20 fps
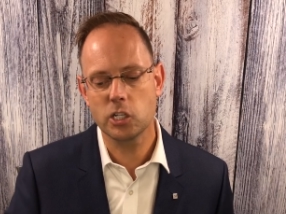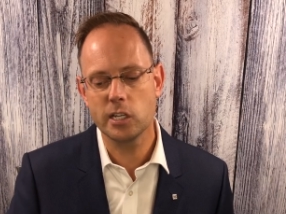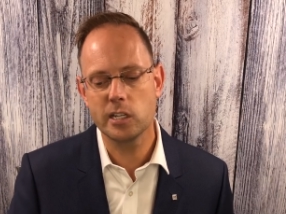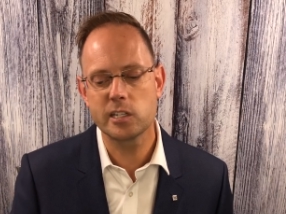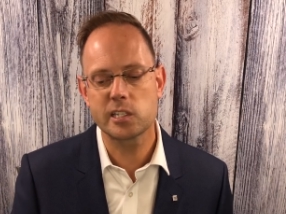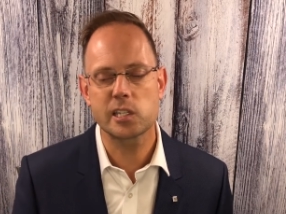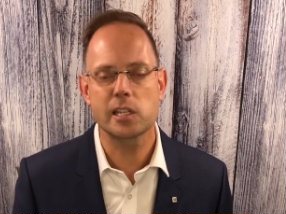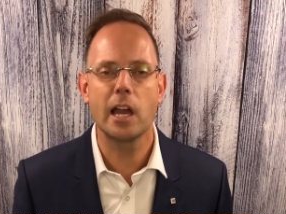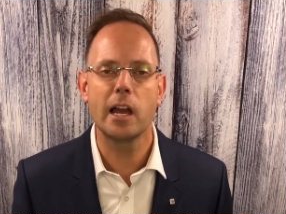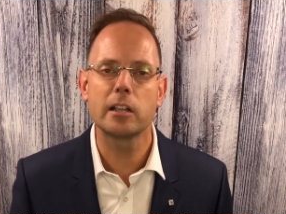
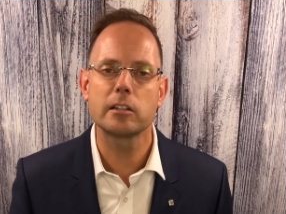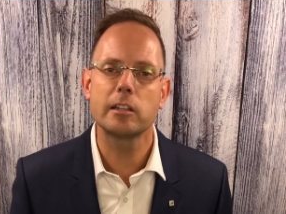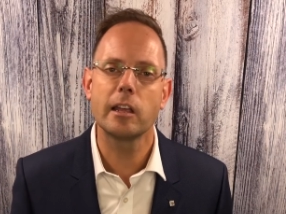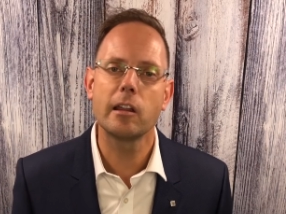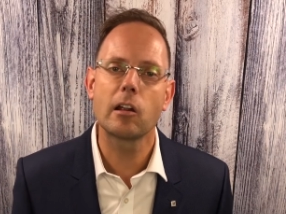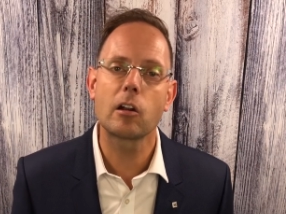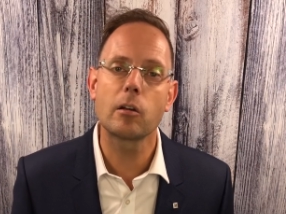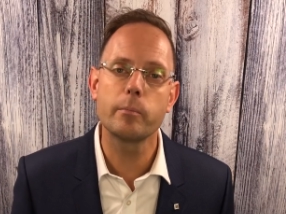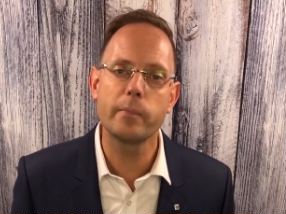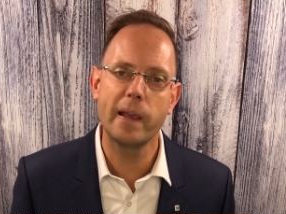is that they
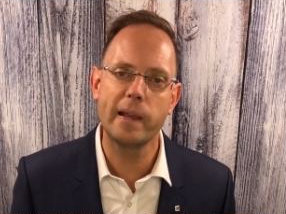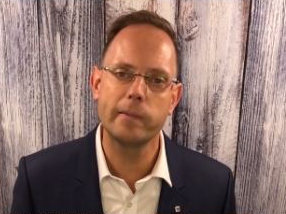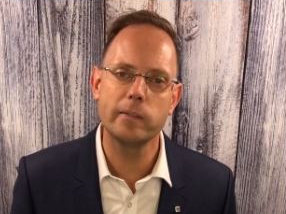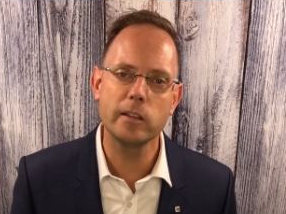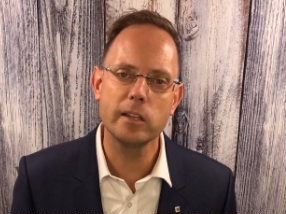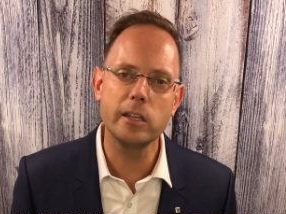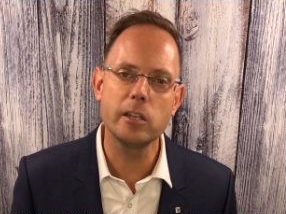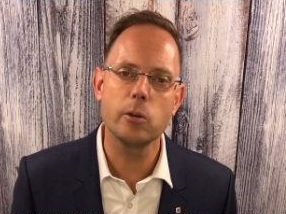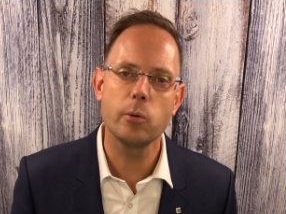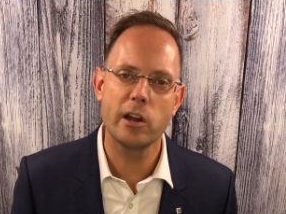are
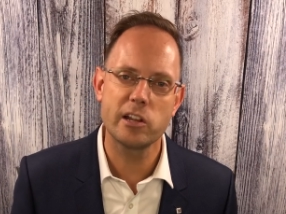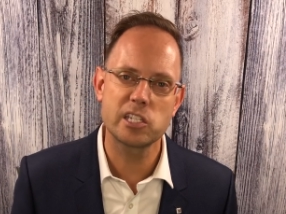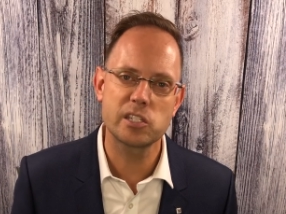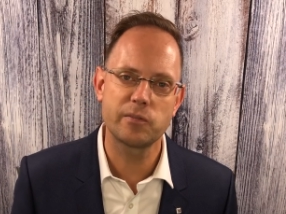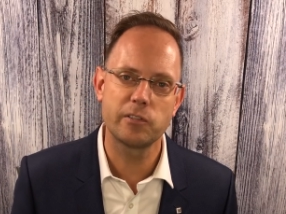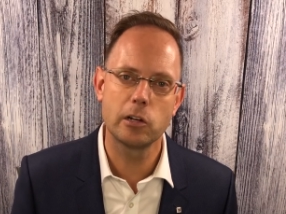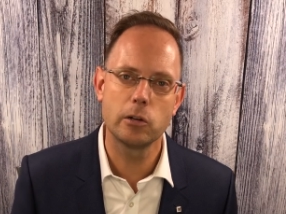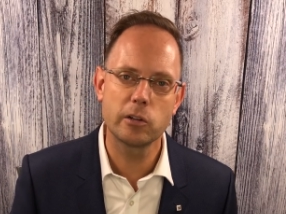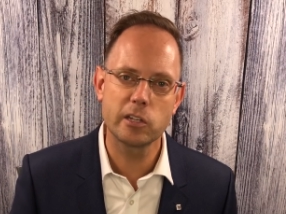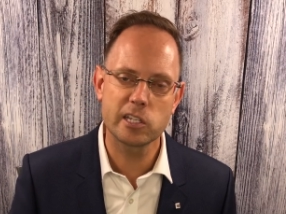mainly US
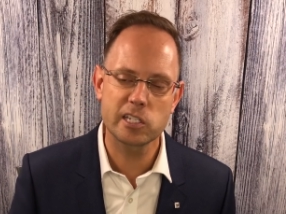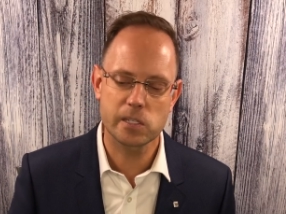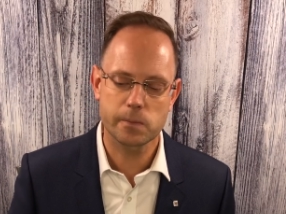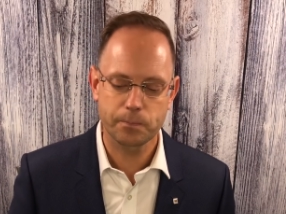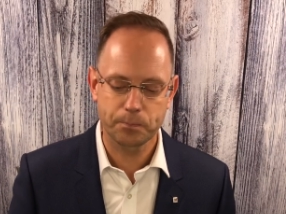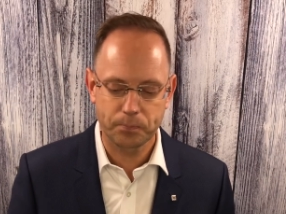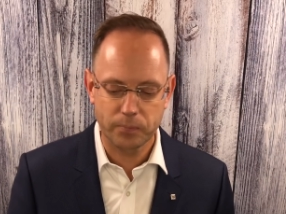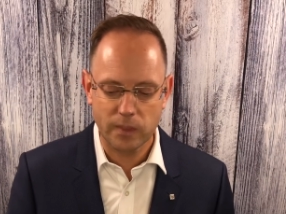focused.